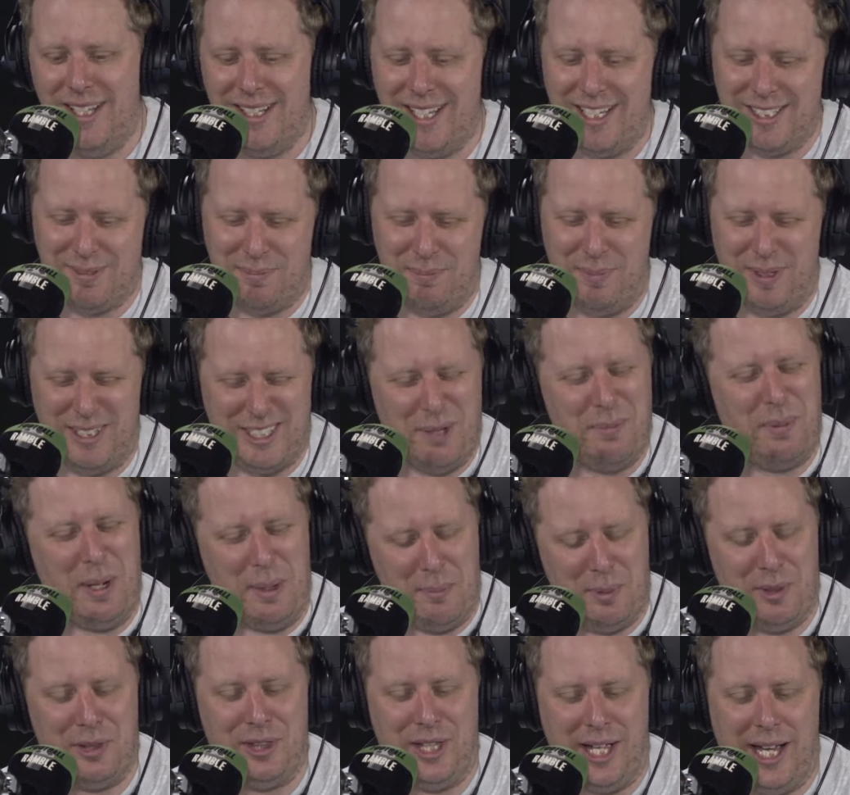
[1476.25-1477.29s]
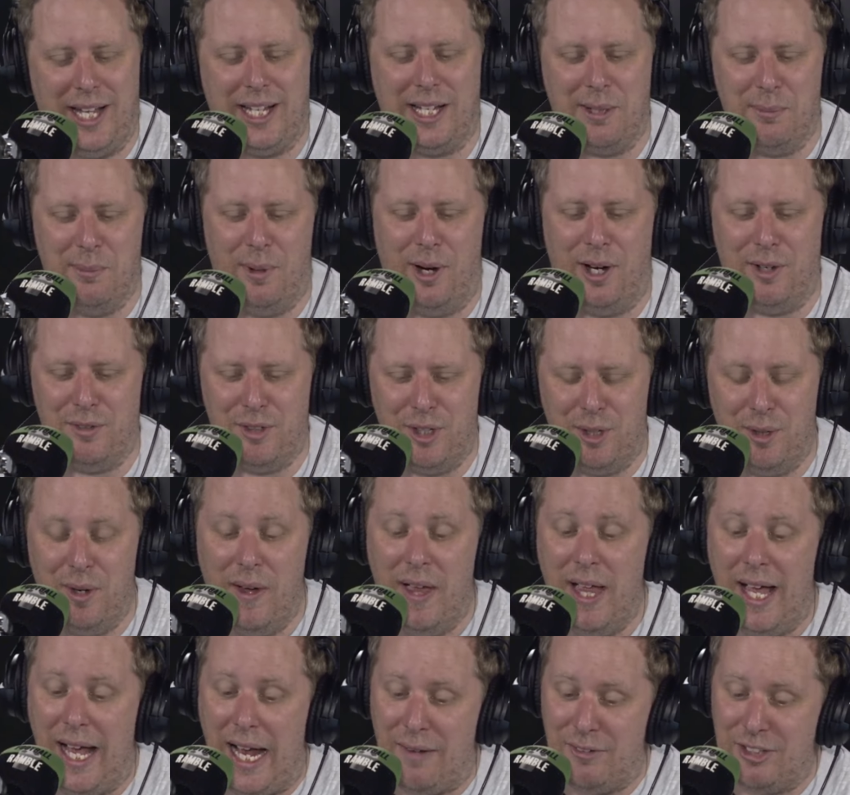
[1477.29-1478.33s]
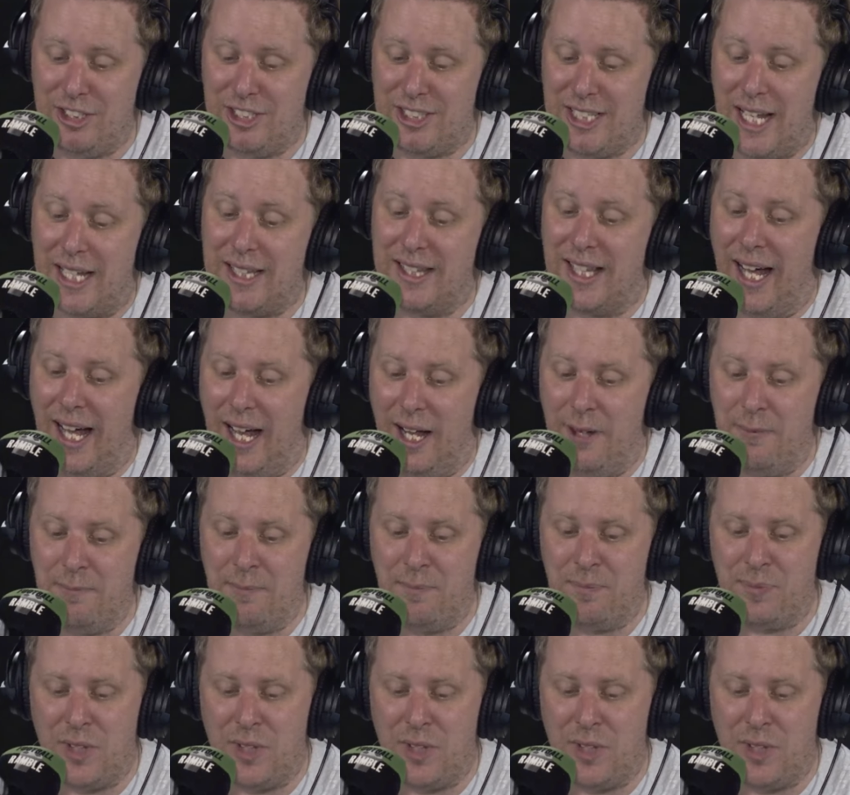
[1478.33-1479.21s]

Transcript: It's it's a bit pathetic in my view. Having said that.